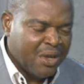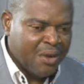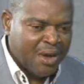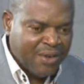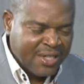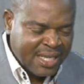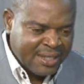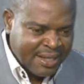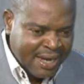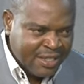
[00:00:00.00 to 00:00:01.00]
You have to
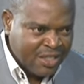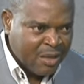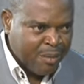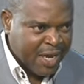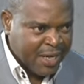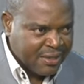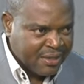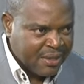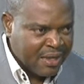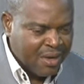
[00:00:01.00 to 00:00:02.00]
sensitize the
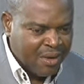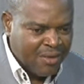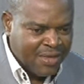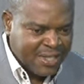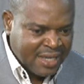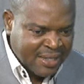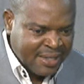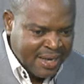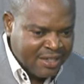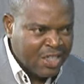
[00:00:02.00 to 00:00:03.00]
parents. You have to
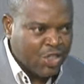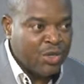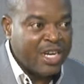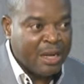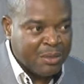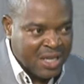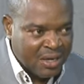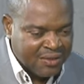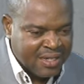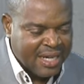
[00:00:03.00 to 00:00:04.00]
sensitize the children
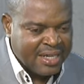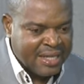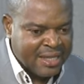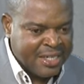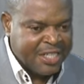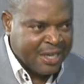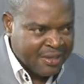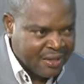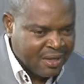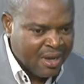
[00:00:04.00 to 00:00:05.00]
themselves and the
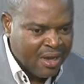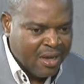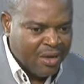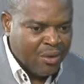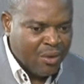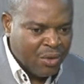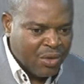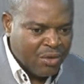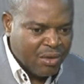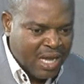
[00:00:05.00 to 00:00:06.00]
teachers. You
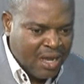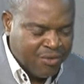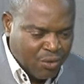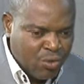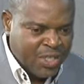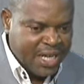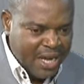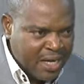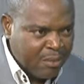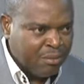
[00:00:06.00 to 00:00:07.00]
have to
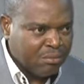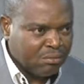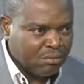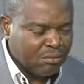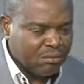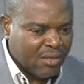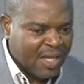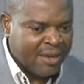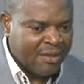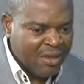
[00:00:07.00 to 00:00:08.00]
tell them
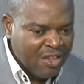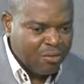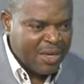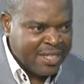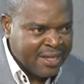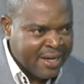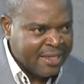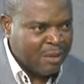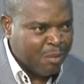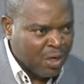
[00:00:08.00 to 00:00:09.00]
that this material
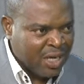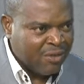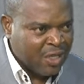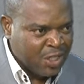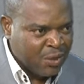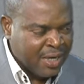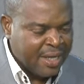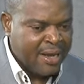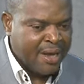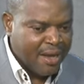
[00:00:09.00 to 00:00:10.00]
is important for the children.
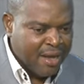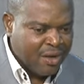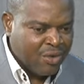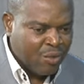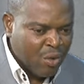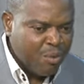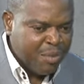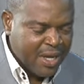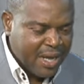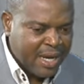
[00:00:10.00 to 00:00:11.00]
It would
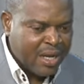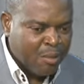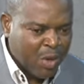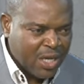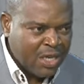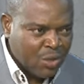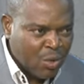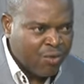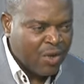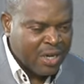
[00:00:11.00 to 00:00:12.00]
be an important
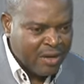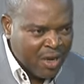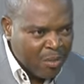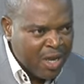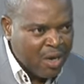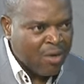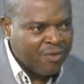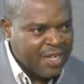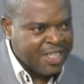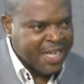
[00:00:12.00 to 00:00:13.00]
tool for the development
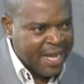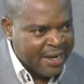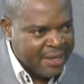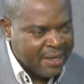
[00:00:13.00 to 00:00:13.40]
of the child.